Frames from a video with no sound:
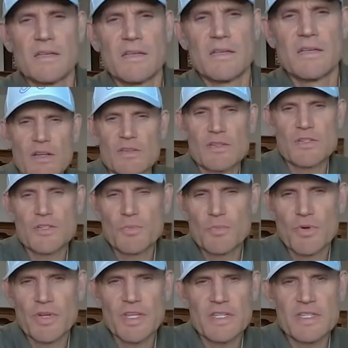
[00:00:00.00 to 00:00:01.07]
sounds
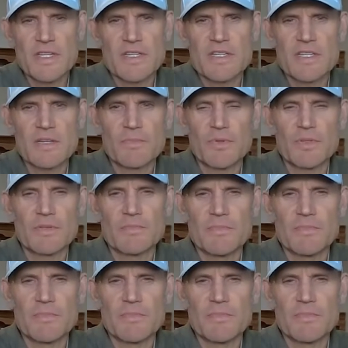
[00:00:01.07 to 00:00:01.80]
super easy and simple,